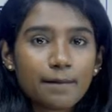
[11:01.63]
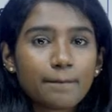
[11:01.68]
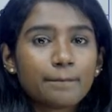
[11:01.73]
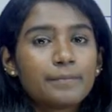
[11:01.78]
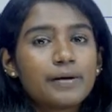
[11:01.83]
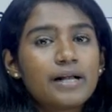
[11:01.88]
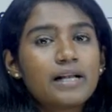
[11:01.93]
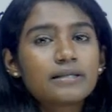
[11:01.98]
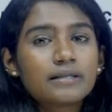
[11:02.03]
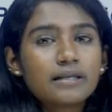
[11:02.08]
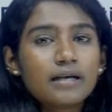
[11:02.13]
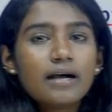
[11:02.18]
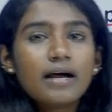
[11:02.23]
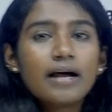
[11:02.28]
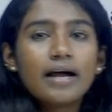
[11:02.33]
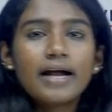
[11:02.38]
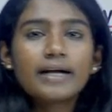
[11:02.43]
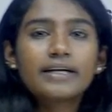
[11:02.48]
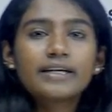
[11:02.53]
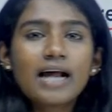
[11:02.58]
impulse,
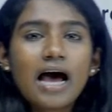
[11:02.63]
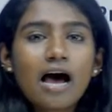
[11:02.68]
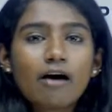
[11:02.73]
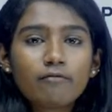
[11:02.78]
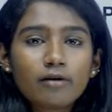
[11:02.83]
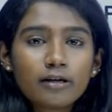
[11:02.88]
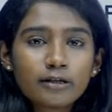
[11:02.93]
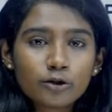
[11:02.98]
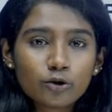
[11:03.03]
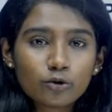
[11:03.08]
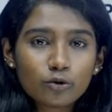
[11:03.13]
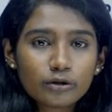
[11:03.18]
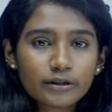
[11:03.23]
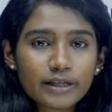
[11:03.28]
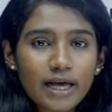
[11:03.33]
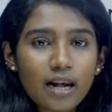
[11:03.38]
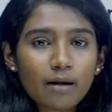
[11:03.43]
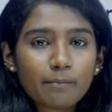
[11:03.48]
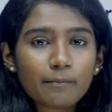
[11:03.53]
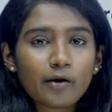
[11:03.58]
it travels through
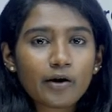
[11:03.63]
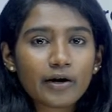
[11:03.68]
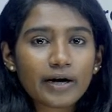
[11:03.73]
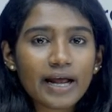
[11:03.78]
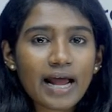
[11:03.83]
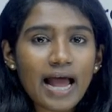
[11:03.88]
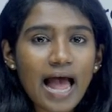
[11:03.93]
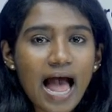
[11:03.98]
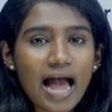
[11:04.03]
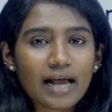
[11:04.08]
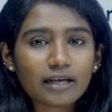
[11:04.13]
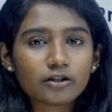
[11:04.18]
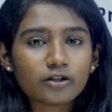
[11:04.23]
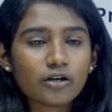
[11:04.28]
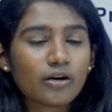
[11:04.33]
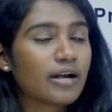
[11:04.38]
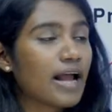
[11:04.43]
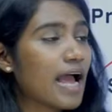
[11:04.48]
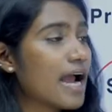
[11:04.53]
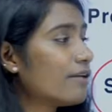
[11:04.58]
cell body
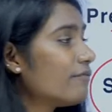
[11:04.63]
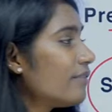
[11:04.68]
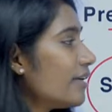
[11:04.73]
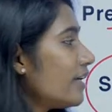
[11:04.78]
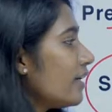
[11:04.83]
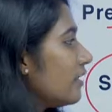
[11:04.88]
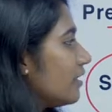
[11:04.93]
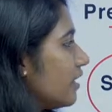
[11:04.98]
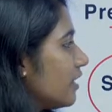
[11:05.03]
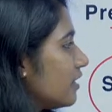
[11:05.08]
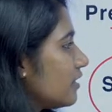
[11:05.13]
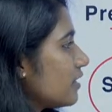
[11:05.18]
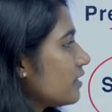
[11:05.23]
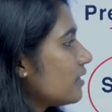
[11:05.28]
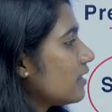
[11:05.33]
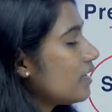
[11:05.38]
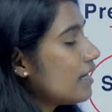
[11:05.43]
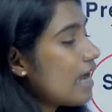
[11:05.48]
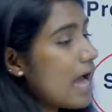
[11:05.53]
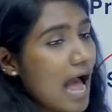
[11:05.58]
axon, and when it reaches
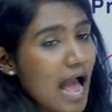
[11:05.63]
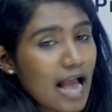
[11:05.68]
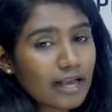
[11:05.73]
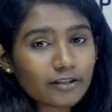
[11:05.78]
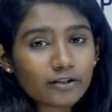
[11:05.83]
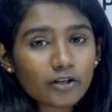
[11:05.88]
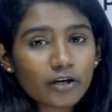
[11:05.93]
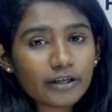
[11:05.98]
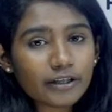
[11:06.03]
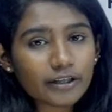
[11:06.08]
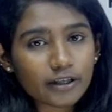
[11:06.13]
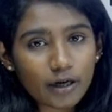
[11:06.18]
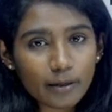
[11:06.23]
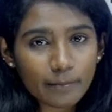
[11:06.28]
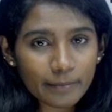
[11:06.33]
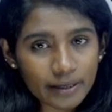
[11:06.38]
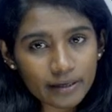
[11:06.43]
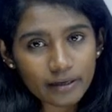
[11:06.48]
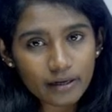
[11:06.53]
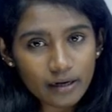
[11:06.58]
the axon
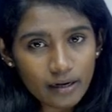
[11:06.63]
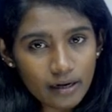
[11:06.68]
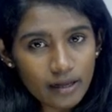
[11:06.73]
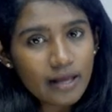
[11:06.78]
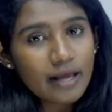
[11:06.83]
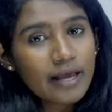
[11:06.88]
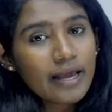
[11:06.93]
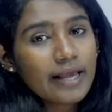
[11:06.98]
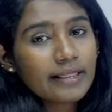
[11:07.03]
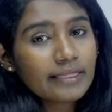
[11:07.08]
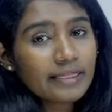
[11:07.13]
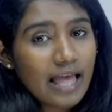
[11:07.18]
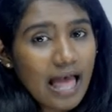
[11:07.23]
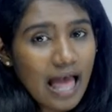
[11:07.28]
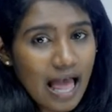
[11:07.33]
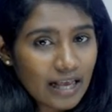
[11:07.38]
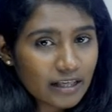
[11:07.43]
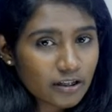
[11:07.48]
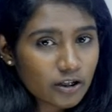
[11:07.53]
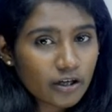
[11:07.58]
terminal, in the
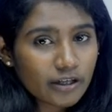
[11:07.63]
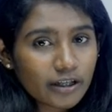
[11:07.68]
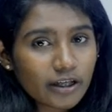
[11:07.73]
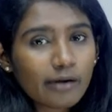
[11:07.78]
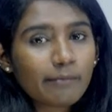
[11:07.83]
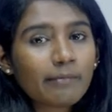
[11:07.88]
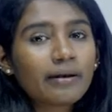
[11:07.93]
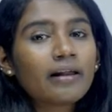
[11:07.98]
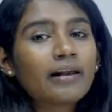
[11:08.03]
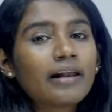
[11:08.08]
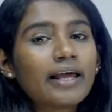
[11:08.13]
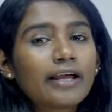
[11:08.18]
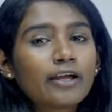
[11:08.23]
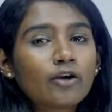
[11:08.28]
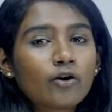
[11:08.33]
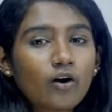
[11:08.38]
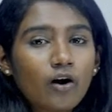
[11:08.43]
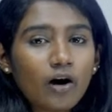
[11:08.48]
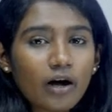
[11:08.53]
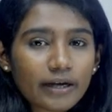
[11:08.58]
axon terminal, like
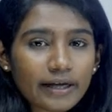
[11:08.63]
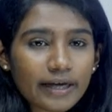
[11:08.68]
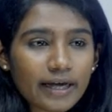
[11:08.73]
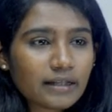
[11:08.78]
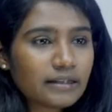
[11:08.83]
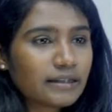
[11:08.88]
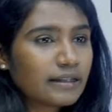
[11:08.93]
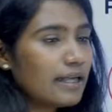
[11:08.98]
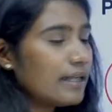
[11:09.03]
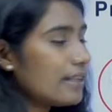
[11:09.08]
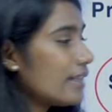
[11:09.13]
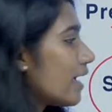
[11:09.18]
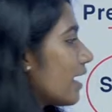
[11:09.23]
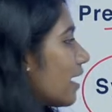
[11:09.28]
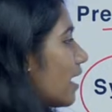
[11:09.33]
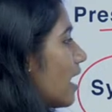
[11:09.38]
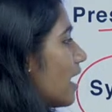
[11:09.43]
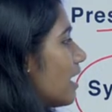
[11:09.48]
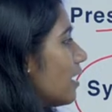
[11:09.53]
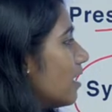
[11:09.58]
you all can see, there
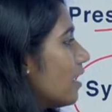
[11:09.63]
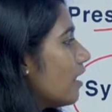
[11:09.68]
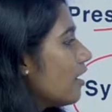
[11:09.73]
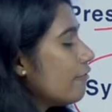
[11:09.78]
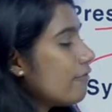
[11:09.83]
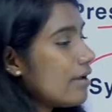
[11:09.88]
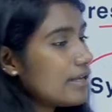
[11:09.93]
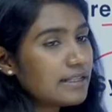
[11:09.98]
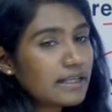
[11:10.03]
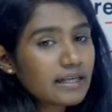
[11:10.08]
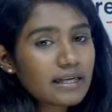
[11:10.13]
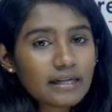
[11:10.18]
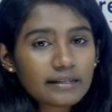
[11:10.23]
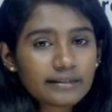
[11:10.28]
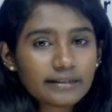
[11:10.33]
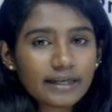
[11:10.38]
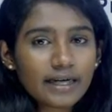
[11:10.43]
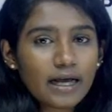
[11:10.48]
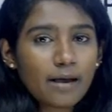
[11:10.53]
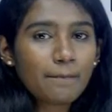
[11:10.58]
are vesicles
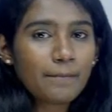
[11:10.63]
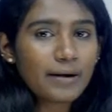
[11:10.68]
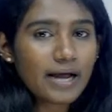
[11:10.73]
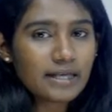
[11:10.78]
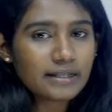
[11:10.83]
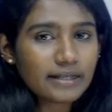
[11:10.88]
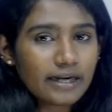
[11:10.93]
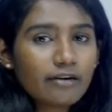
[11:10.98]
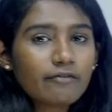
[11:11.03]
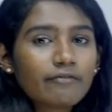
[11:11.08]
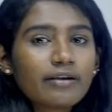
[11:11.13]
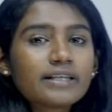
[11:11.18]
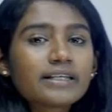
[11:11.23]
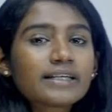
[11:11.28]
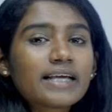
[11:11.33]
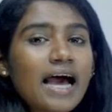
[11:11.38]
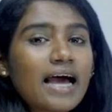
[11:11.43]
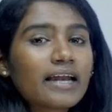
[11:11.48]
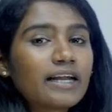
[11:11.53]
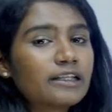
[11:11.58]
that are present which
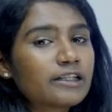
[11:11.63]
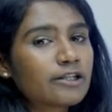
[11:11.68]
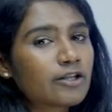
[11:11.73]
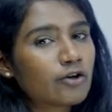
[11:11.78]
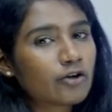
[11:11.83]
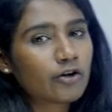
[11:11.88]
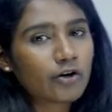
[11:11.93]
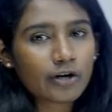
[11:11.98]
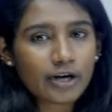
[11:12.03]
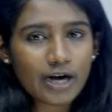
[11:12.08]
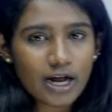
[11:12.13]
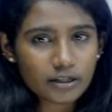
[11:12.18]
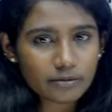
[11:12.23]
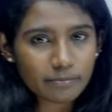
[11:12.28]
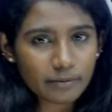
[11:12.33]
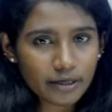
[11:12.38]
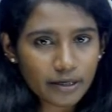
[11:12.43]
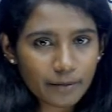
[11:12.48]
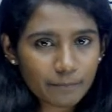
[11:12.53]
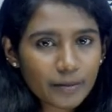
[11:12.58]
carries
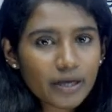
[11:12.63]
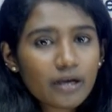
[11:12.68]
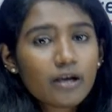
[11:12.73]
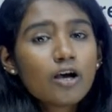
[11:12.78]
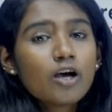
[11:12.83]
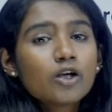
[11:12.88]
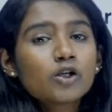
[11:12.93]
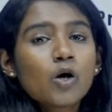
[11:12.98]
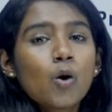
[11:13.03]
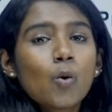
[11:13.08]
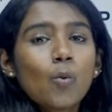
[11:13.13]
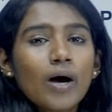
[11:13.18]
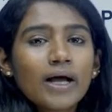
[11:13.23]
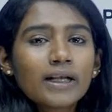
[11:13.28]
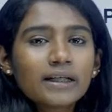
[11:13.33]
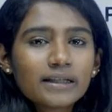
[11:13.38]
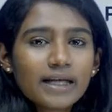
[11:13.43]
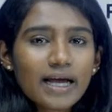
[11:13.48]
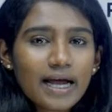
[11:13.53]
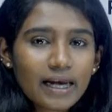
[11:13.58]
neurotransmitter. So
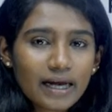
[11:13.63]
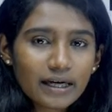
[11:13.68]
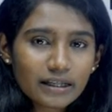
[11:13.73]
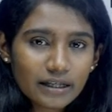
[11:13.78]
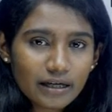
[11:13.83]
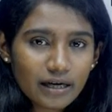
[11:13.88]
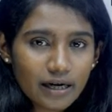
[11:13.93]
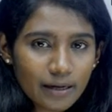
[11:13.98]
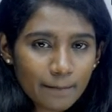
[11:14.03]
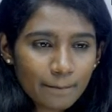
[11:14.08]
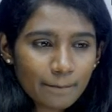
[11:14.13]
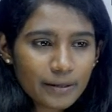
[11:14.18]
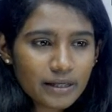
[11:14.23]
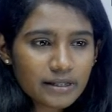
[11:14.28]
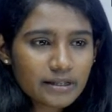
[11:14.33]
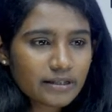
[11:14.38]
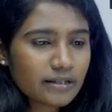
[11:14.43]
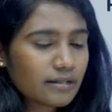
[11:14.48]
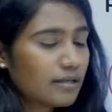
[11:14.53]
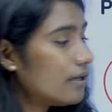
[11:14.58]
once the electrical
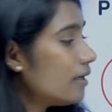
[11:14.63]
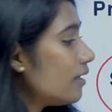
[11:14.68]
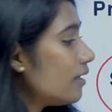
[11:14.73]
impulse